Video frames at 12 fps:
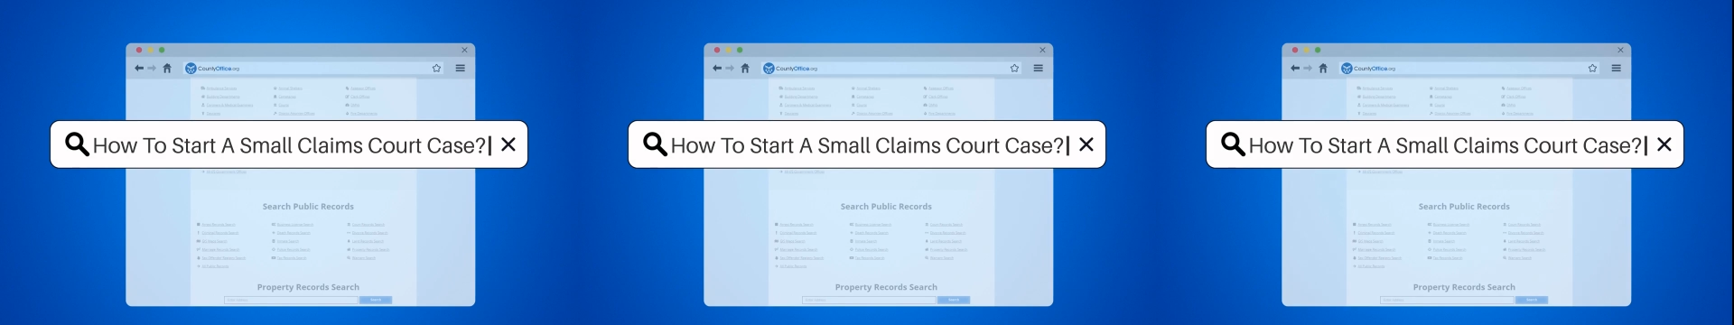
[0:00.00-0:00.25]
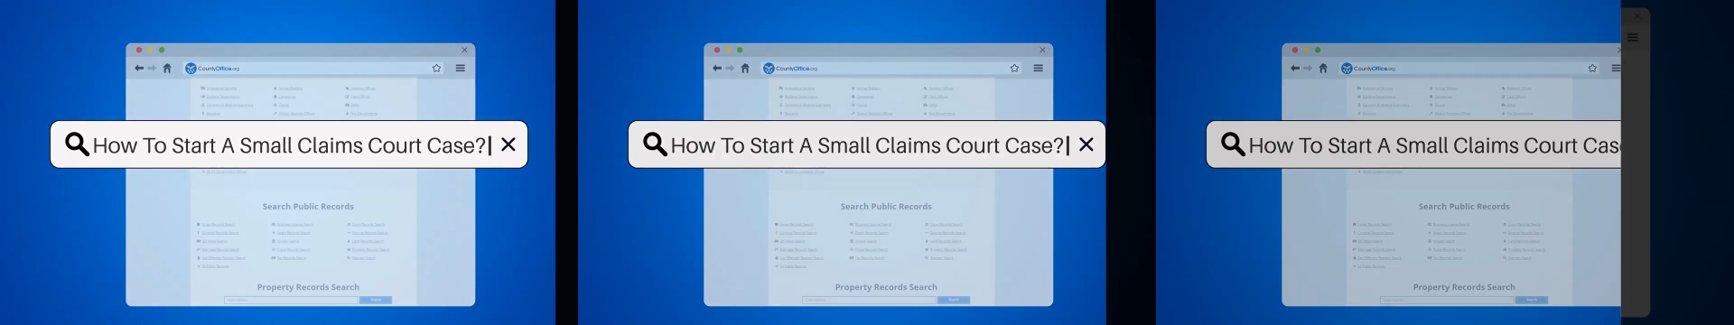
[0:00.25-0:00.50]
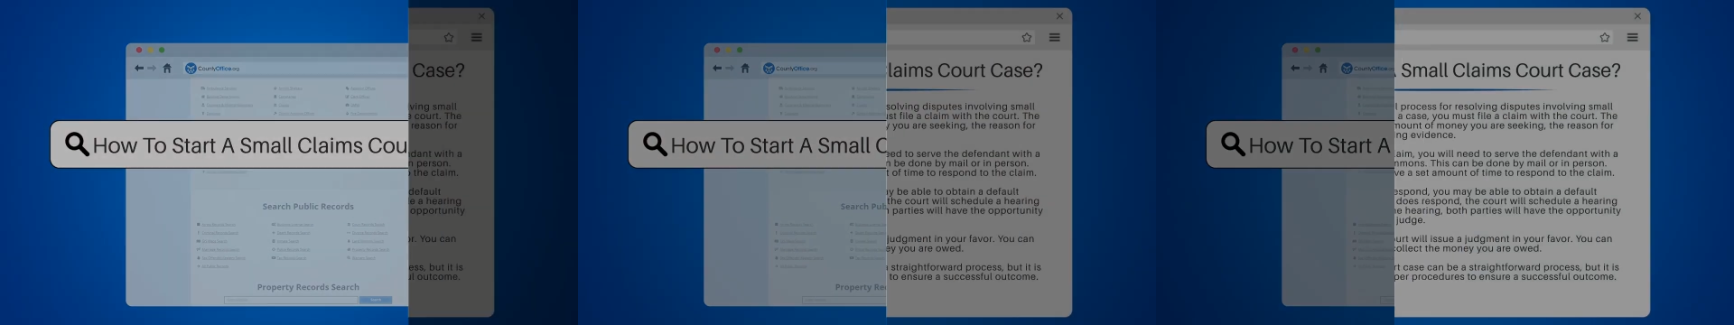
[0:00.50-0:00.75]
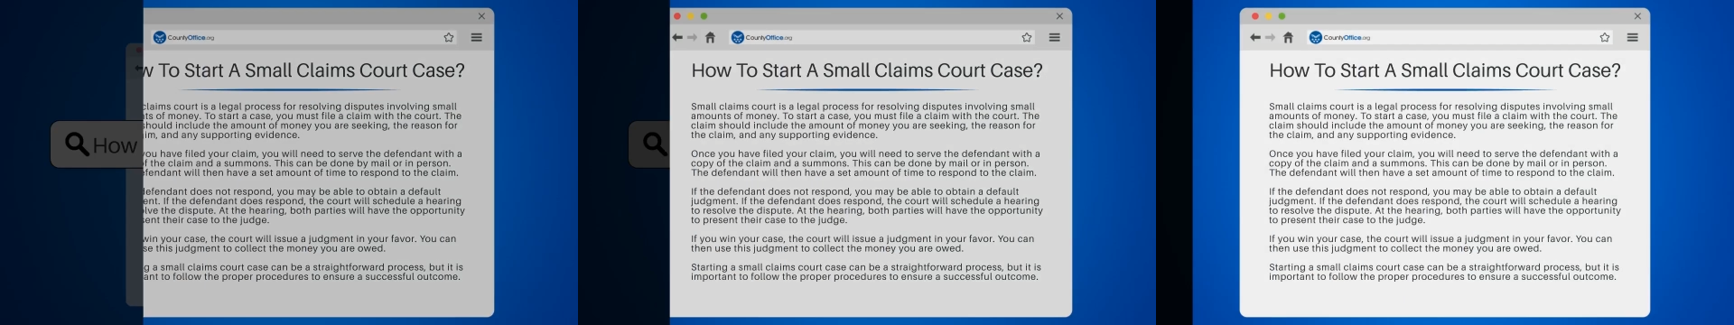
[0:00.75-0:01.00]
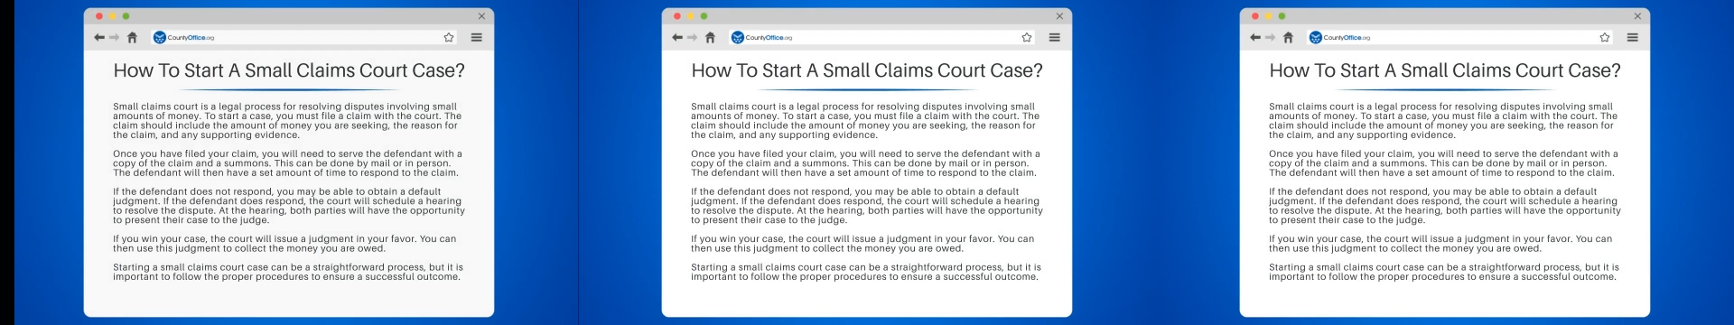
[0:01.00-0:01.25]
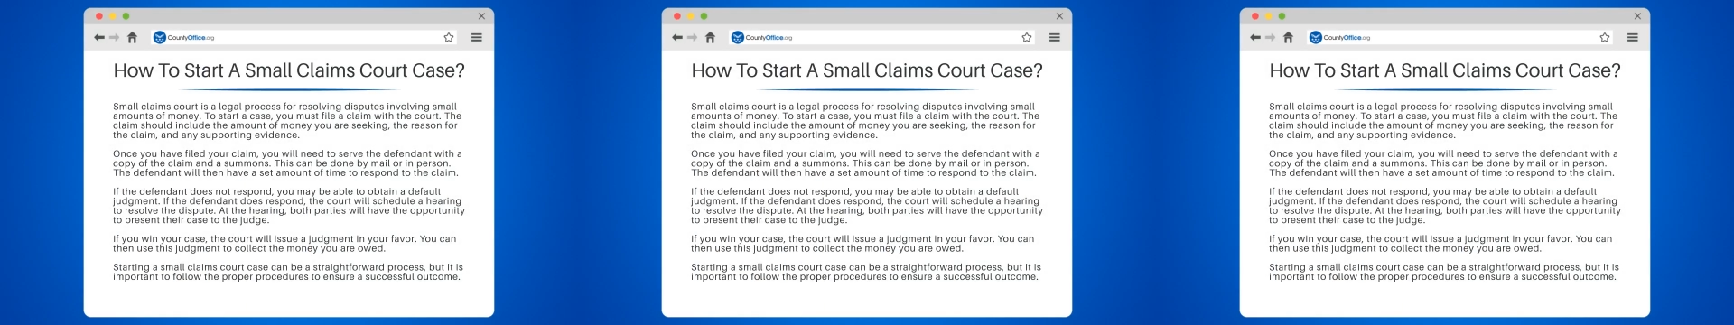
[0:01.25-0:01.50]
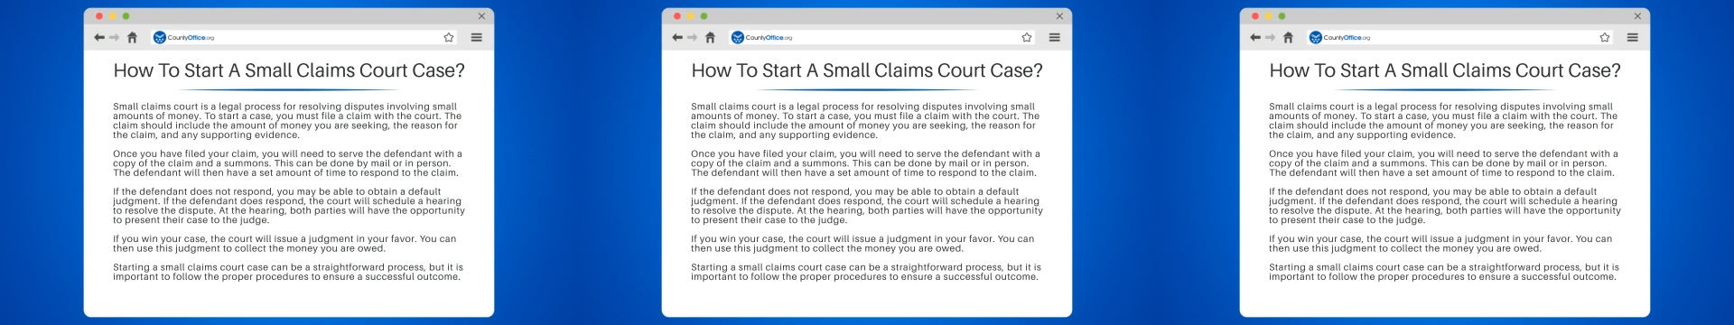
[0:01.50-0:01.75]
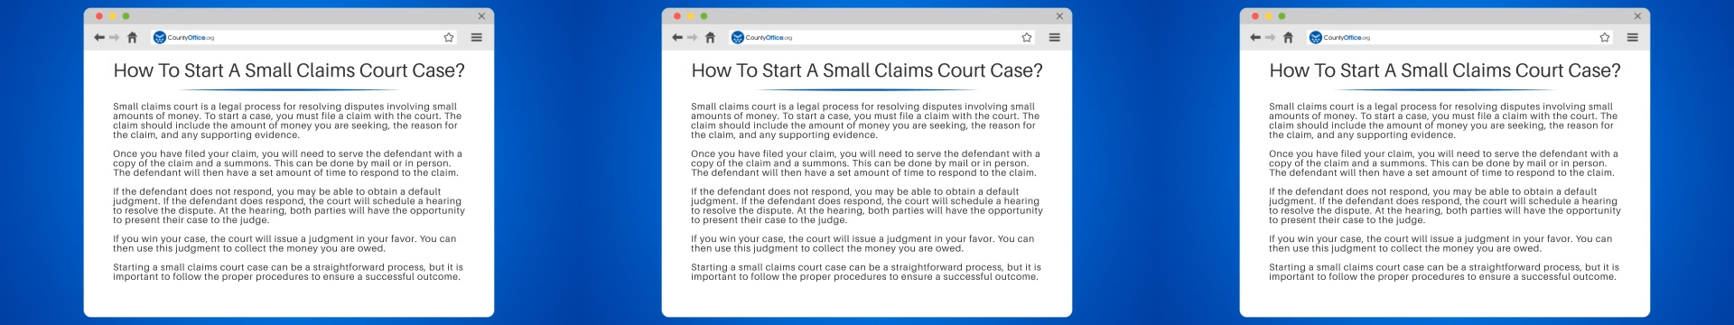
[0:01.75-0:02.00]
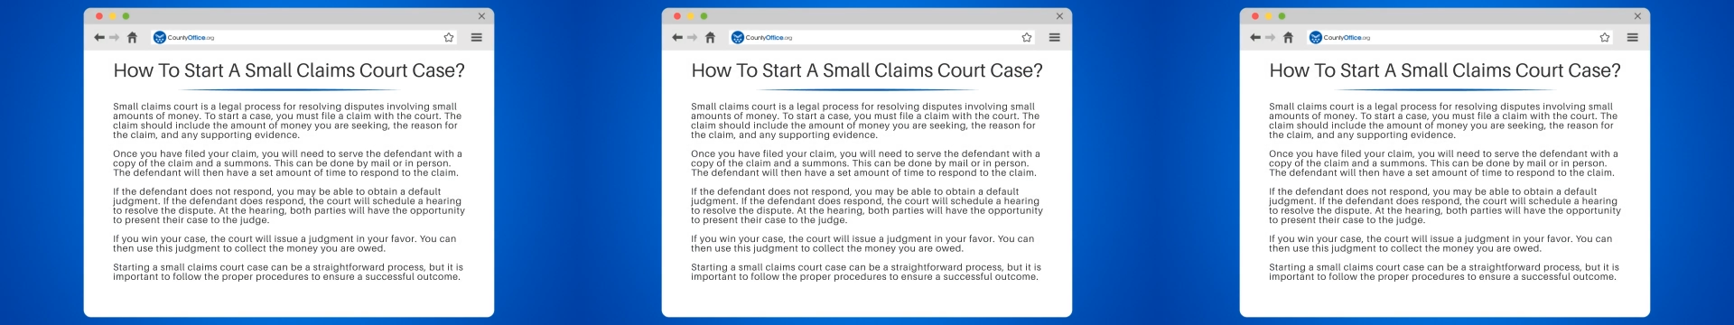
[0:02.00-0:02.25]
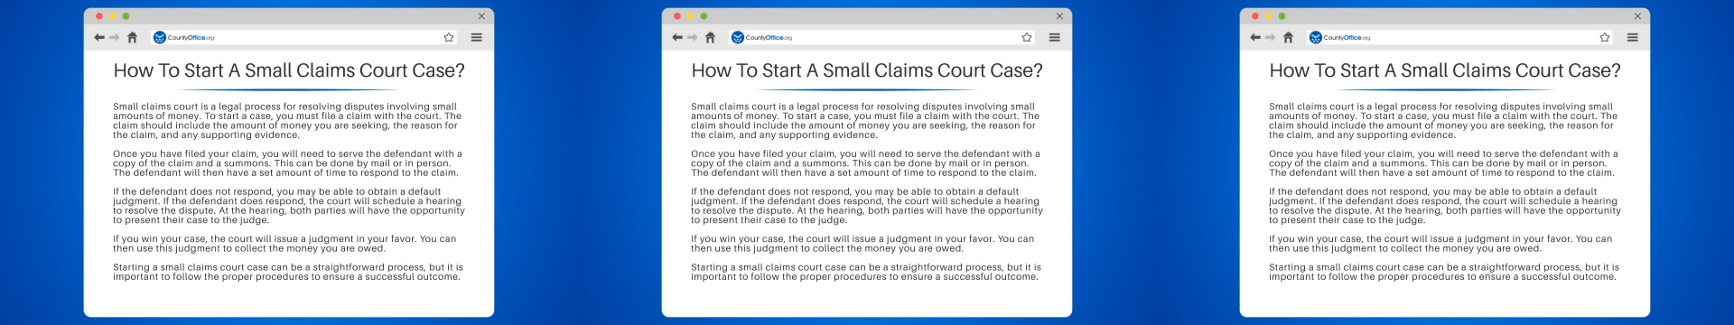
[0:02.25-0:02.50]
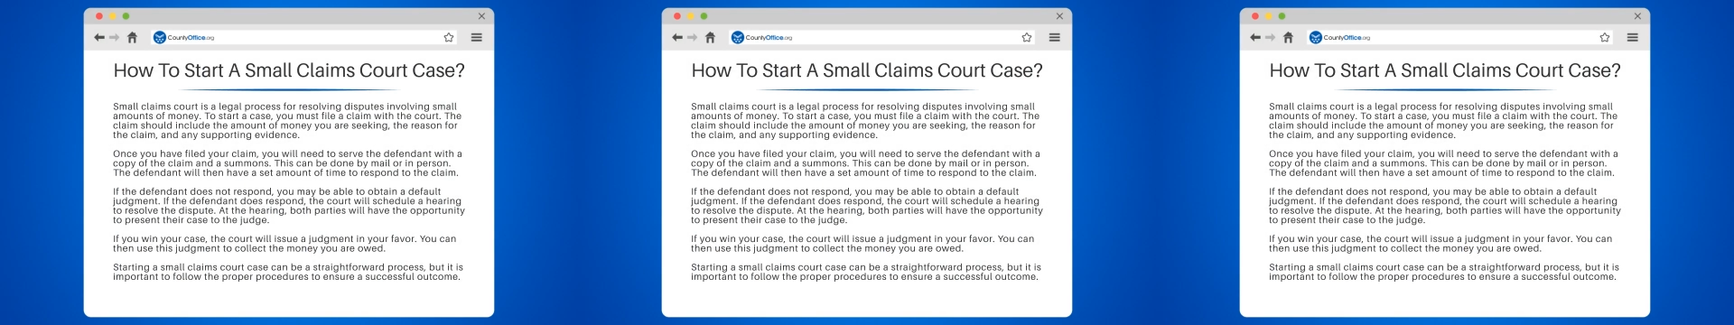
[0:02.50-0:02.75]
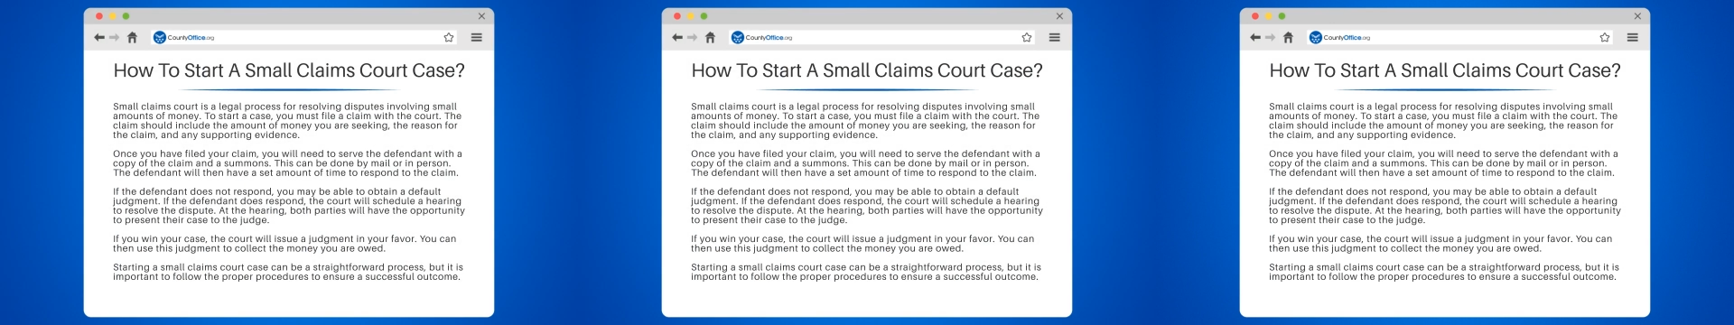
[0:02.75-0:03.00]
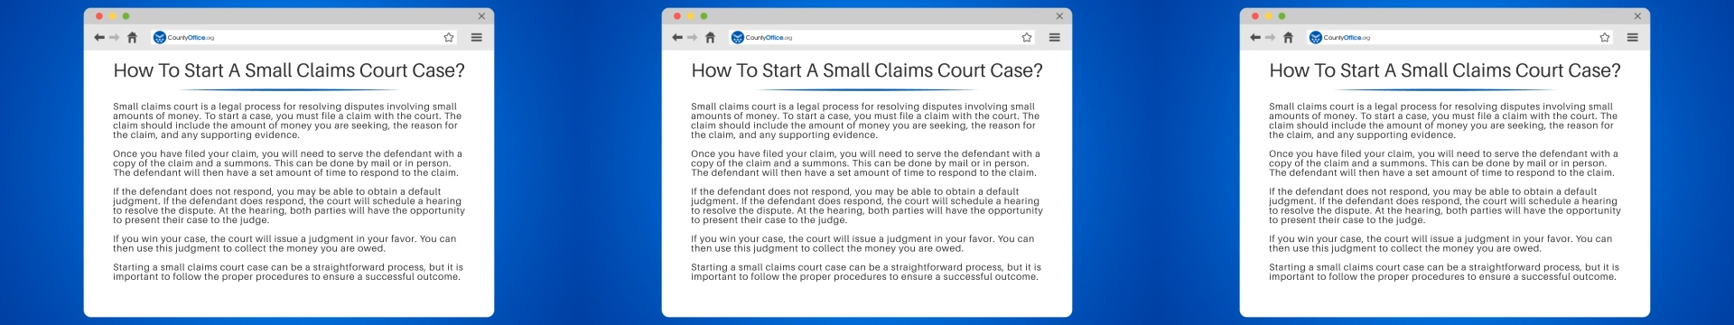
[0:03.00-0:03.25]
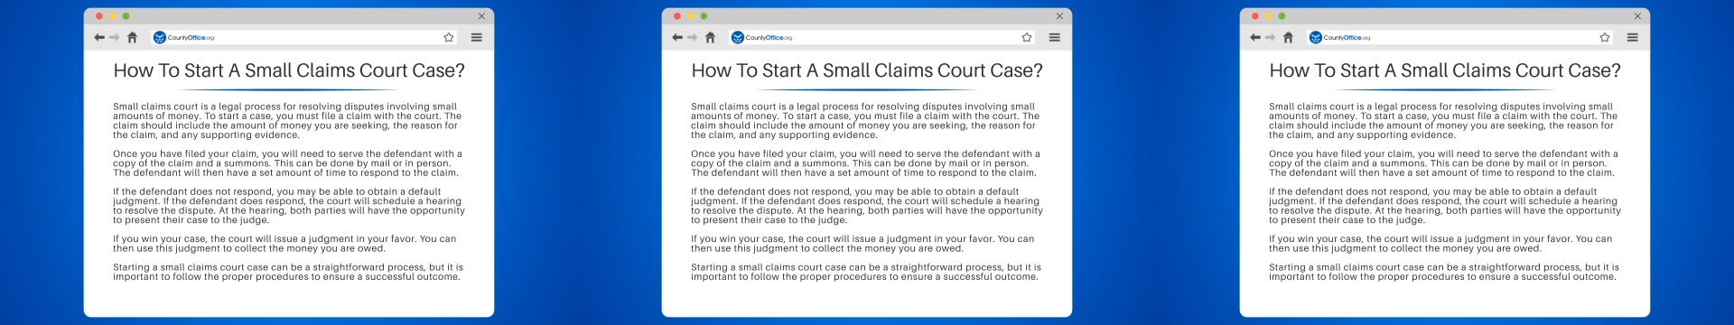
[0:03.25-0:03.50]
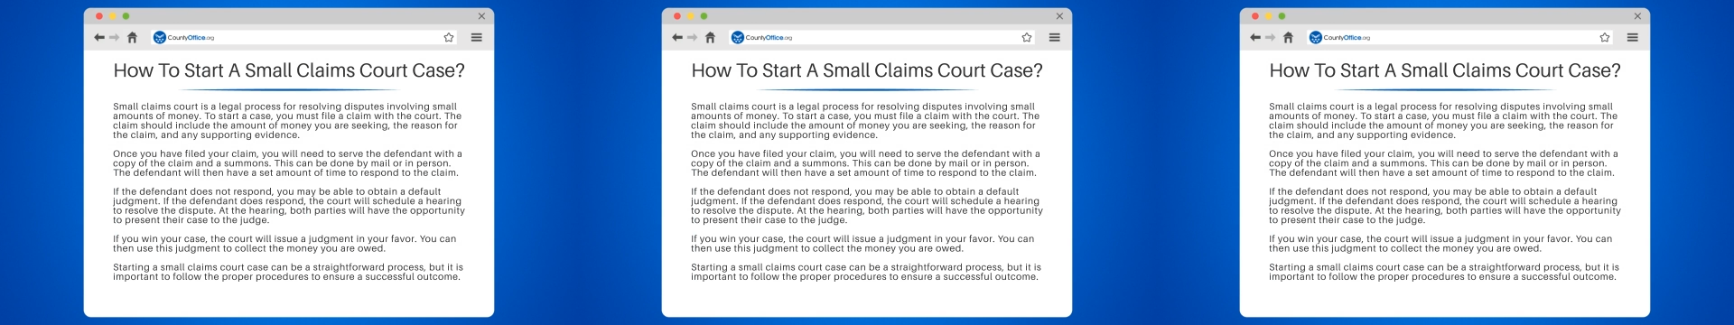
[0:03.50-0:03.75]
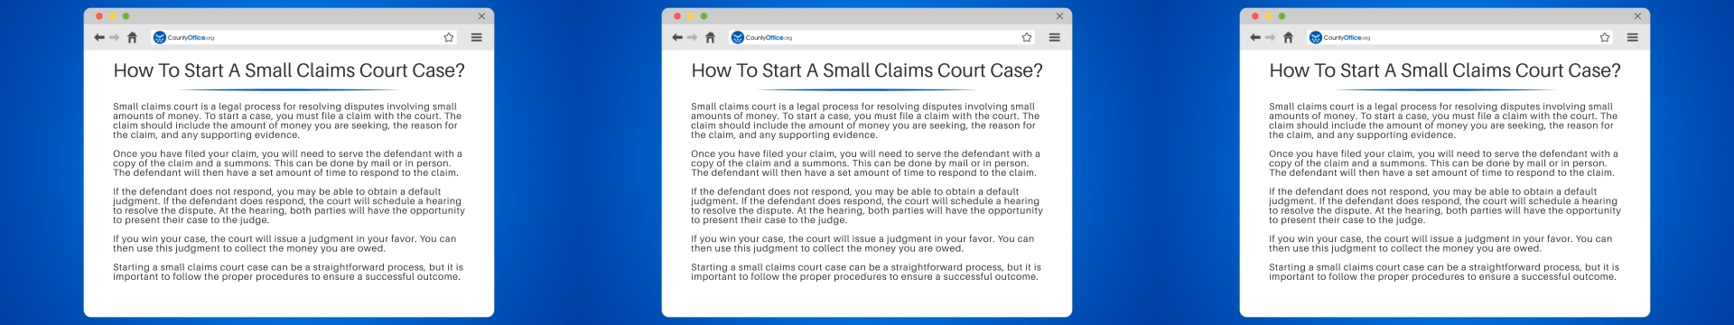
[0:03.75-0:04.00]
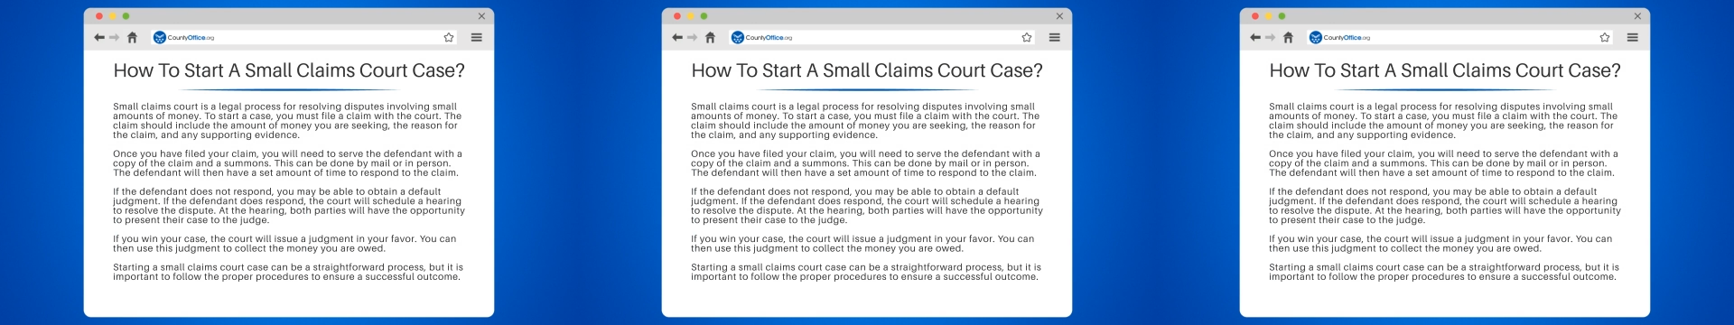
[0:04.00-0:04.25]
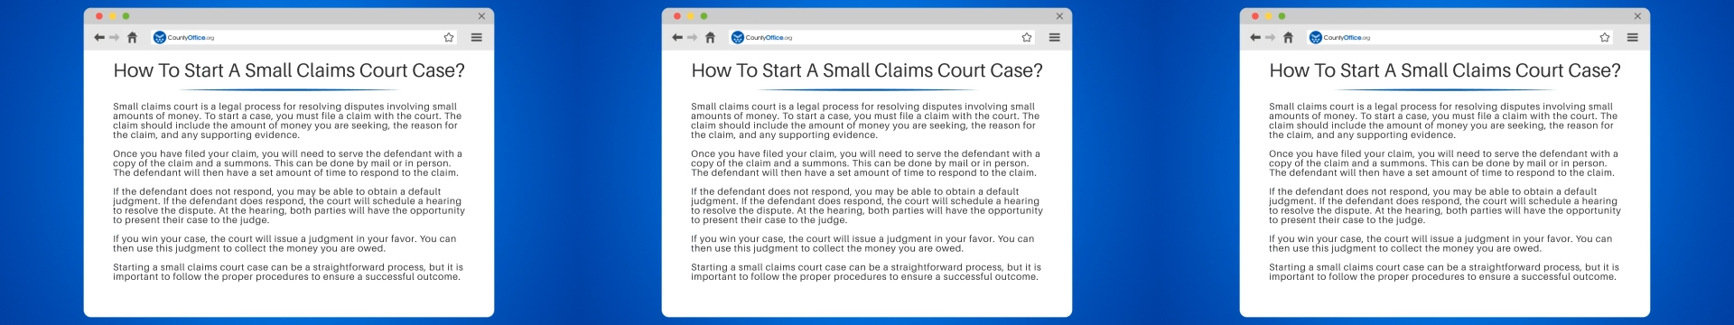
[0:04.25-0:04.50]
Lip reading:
No face is visible, so there are no lips to read.